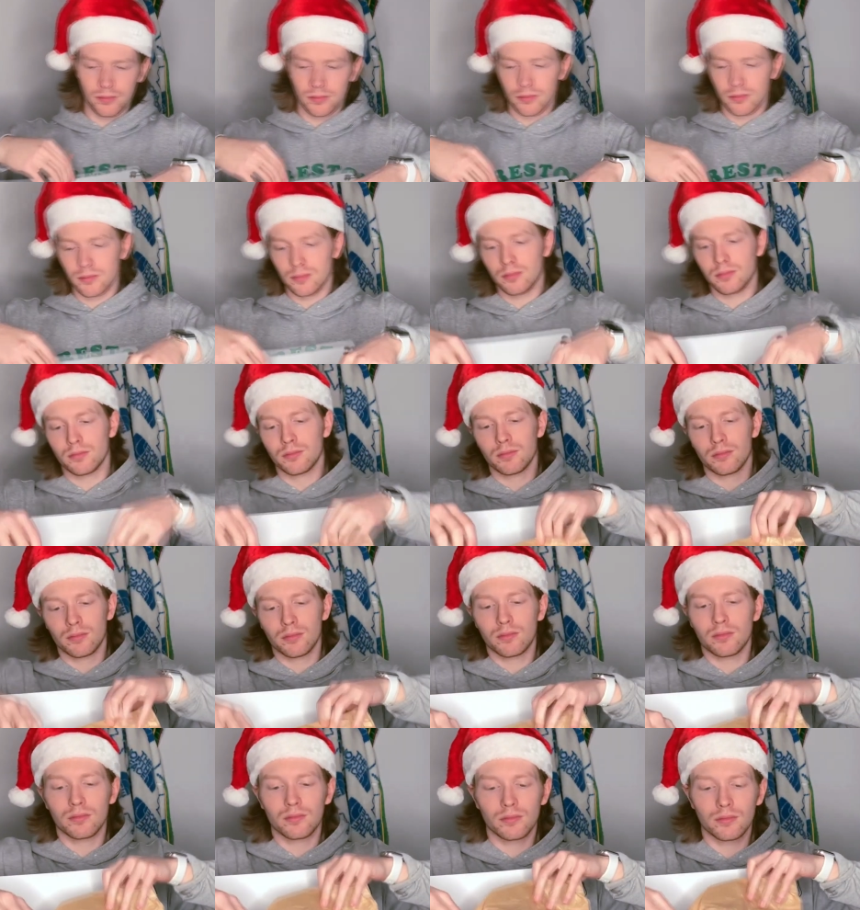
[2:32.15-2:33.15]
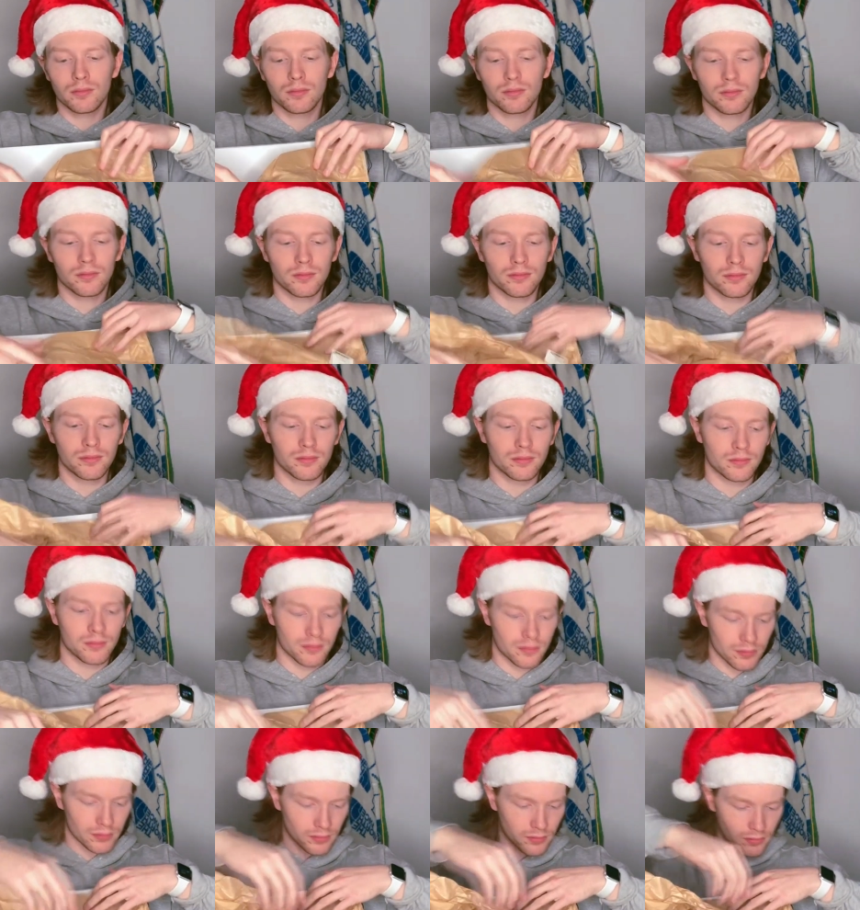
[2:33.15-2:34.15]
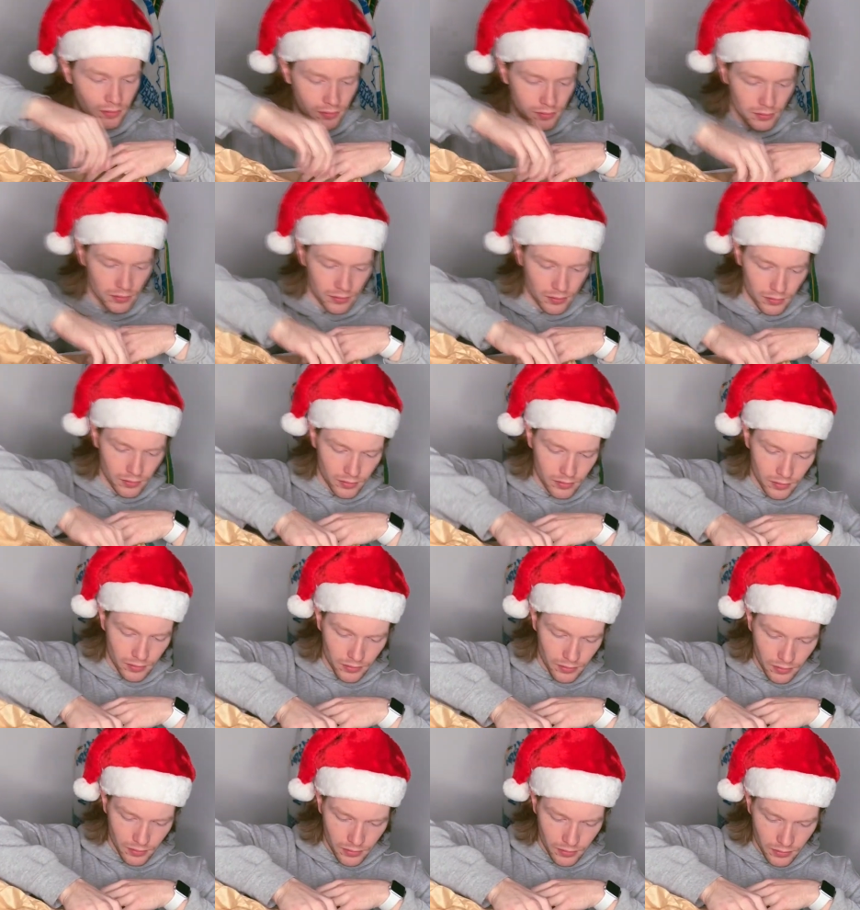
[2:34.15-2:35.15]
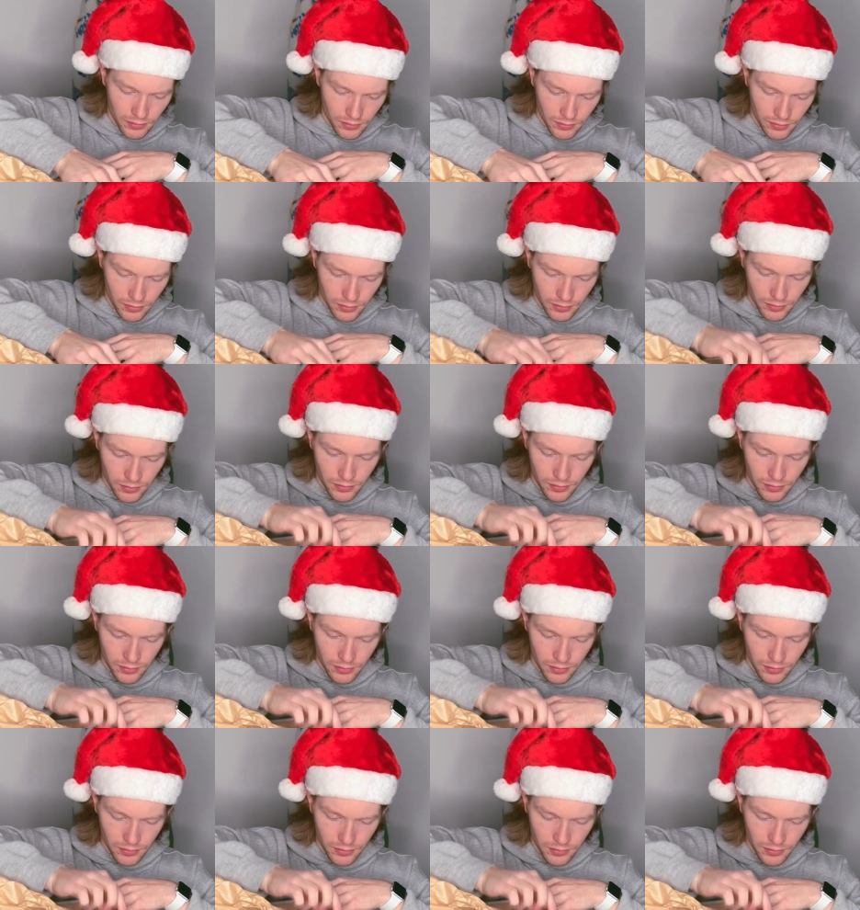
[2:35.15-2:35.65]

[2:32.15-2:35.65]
No one is speaking in this clip.